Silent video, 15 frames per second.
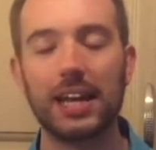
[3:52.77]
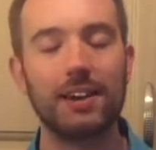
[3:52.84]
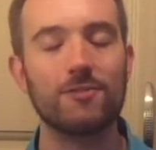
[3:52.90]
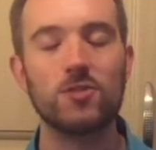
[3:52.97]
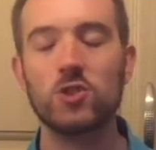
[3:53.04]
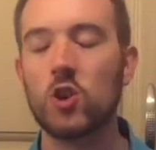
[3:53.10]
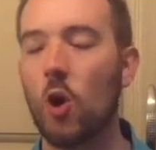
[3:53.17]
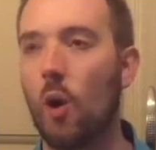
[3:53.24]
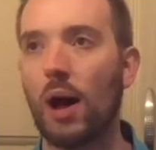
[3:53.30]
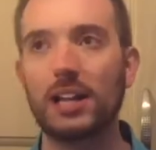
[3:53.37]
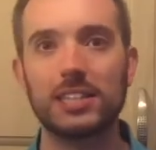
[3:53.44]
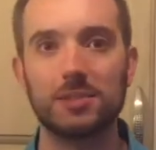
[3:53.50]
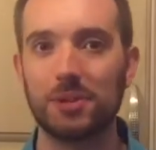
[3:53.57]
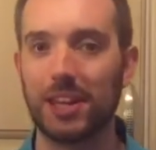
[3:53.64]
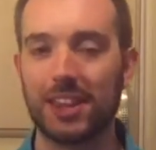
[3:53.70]
I have no
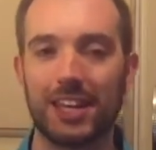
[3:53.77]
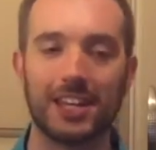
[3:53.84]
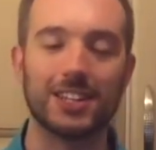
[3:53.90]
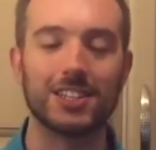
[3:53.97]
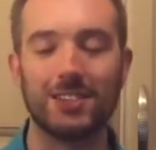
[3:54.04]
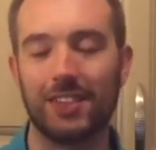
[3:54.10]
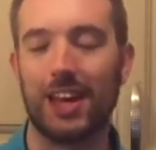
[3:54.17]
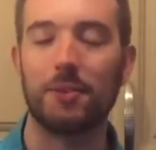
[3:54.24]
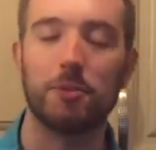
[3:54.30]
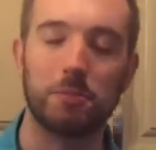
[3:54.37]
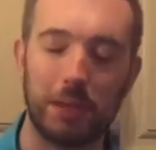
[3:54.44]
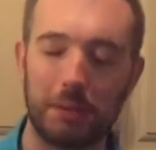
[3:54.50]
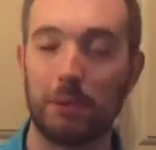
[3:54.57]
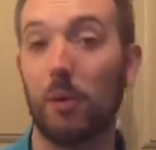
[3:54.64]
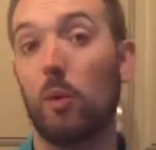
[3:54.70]
idea what the thickness of that would
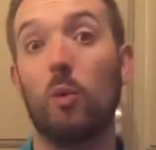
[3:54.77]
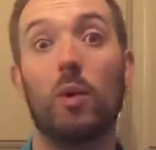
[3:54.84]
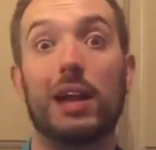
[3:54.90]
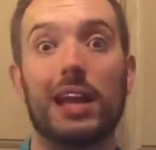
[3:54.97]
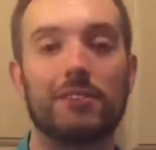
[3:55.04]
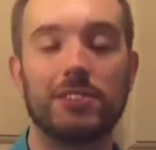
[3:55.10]
be, but whatever.